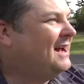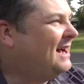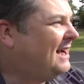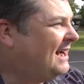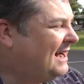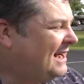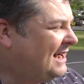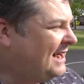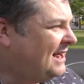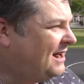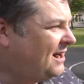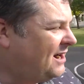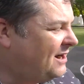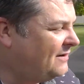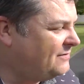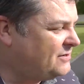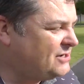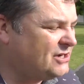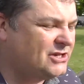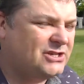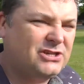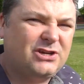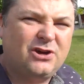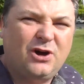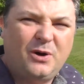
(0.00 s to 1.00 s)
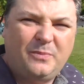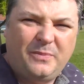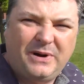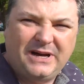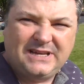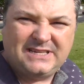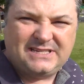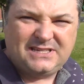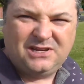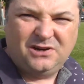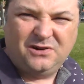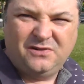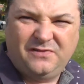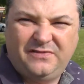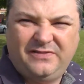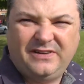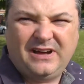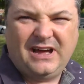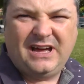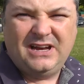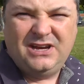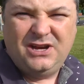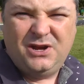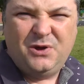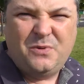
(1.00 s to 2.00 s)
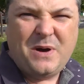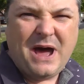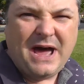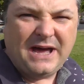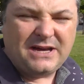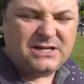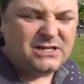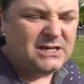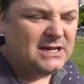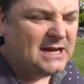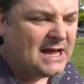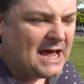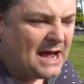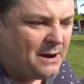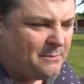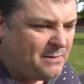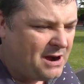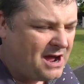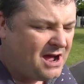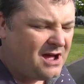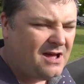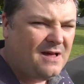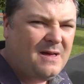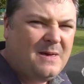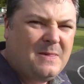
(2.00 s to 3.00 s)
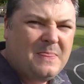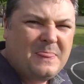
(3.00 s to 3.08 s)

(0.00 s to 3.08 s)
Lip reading: I've just got myself a new action camera,